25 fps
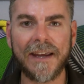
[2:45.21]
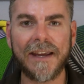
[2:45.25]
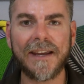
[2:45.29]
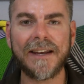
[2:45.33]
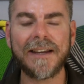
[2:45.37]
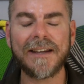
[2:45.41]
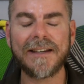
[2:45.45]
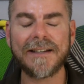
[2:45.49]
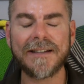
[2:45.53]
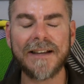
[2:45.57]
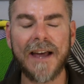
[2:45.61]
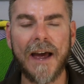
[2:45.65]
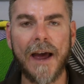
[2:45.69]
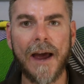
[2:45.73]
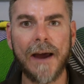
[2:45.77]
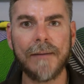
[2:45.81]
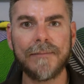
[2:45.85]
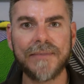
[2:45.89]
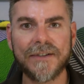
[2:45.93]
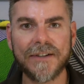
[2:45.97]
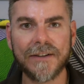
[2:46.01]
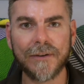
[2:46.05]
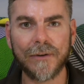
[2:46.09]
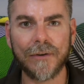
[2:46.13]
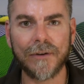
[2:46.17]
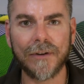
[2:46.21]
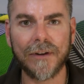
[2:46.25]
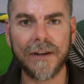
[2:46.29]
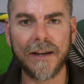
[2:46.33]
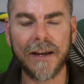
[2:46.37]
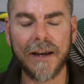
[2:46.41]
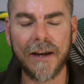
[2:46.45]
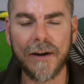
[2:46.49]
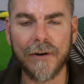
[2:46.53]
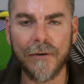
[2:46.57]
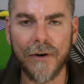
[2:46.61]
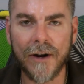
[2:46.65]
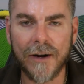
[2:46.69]
It is
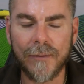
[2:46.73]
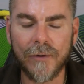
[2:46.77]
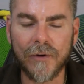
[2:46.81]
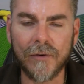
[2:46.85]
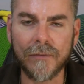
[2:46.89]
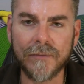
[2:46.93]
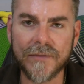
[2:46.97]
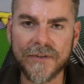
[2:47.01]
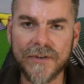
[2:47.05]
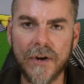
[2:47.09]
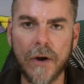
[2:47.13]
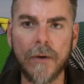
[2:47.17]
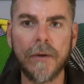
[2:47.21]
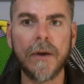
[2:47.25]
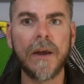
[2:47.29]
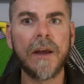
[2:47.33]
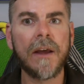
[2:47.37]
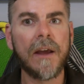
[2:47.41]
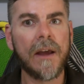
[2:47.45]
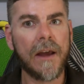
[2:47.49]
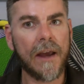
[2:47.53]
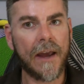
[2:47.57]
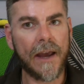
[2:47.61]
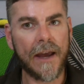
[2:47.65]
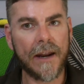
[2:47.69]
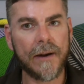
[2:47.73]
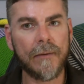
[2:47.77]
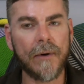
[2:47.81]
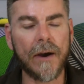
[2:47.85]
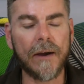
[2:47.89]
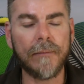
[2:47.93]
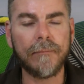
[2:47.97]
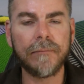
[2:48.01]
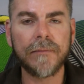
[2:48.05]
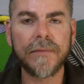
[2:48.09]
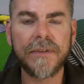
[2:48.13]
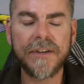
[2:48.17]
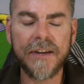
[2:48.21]
absolutely incredible. So,
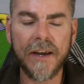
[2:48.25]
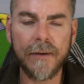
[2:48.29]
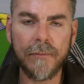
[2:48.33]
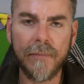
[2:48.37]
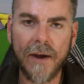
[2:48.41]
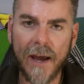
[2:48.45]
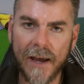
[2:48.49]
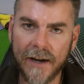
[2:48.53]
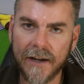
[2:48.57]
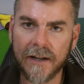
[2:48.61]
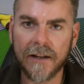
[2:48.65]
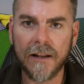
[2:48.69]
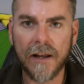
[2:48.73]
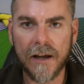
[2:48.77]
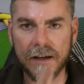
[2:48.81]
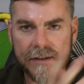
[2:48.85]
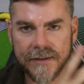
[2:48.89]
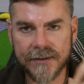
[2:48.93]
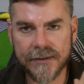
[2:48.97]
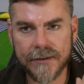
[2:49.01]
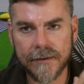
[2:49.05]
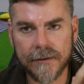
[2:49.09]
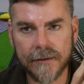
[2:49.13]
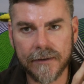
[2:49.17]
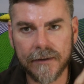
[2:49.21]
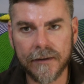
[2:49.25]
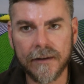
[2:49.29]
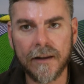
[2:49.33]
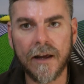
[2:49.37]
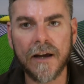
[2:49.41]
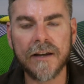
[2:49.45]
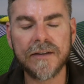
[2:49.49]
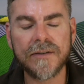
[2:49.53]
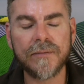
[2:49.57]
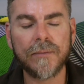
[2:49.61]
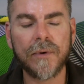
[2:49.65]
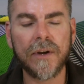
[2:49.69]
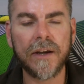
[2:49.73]
anyway, Deb had a class
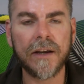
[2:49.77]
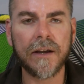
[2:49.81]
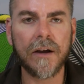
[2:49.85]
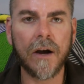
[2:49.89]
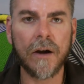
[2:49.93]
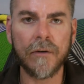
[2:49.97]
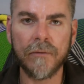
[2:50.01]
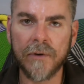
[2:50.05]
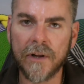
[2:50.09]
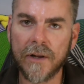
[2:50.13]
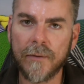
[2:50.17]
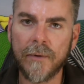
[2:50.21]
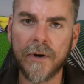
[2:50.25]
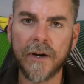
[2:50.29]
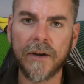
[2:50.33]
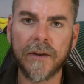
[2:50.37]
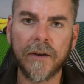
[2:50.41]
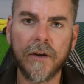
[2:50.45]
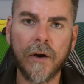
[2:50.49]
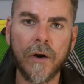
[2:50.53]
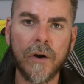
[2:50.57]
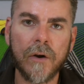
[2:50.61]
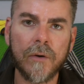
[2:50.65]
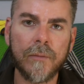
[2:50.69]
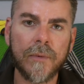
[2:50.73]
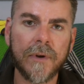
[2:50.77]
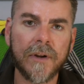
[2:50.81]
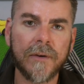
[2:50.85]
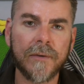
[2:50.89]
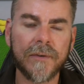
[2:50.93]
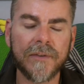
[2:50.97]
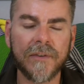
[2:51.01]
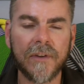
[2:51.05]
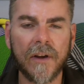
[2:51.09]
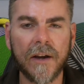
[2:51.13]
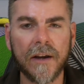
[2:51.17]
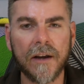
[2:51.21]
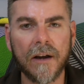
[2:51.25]
last week. I really wanted to go, but it
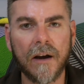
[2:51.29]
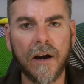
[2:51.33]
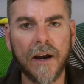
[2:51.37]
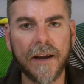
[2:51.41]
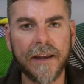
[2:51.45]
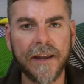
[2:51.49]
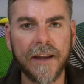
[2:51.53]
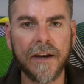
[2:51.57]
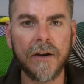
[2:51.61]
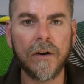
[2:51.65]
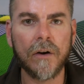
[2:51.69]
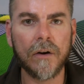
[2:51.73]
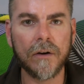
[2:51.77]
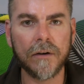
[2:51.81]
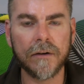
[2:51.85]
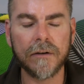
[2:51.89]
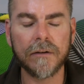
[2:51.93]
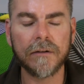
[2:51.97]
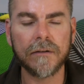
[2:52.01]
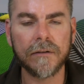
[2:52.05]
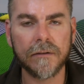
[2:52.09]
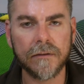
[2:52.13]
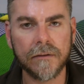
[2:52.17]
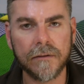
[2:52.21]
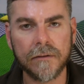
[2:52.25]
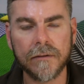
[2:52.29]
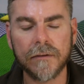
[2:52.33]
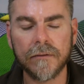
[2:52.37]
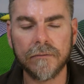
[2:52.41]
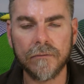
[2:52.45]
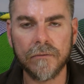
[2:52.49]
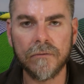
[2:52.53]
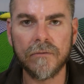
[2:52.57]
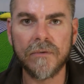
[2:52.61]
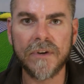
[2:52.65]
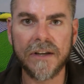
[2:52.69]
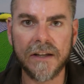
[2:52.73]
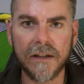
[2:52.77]
was like, I cannot
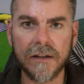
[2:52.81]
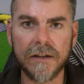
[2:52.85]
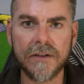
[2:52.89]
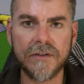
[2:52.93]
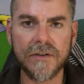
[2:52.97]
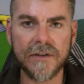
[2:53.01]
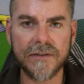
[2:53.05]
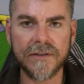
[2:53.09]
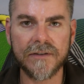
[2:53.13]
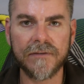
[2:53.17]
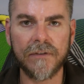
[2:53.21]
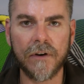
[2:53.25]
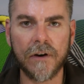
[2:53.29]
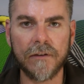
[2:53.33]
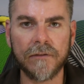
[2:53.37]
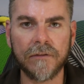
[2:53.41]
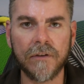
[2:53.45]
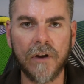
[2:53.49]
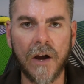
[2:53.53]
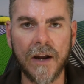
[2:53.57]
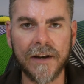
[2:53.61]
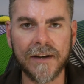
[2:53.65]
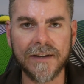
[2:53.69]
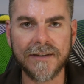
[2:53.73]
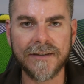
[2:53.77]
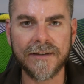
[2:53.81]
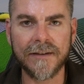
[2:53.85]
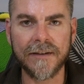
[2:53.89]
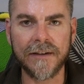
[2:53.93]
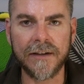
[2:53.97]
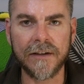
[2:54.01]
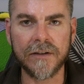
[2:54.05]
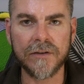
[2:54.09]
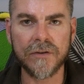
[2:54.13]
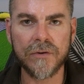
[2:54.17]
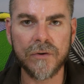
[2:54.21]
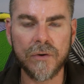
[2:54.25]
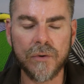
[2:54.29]
really justify flying to
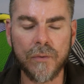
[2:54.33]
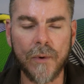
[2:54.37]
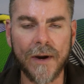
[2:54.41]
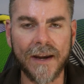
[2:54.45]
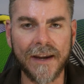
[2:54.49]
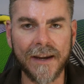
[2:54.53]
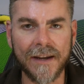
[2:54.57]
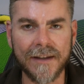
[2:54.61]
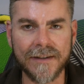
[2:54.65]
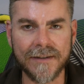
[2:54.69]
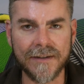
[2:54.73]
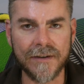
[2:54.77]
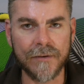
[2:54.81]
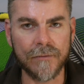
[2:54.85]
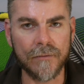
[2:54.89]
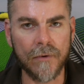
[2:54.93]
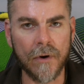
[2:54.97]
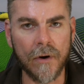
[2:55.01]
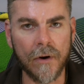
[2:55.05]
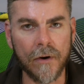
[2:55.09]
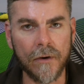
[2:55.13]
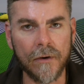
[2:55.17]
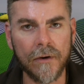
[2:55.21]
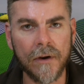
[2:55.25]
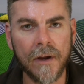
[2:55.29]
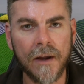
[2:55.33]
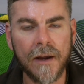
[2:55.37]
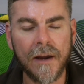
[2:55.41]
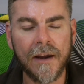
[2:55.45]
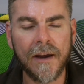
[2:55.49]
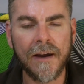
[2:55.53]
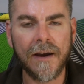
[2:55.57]
Sydney two weekends in a row.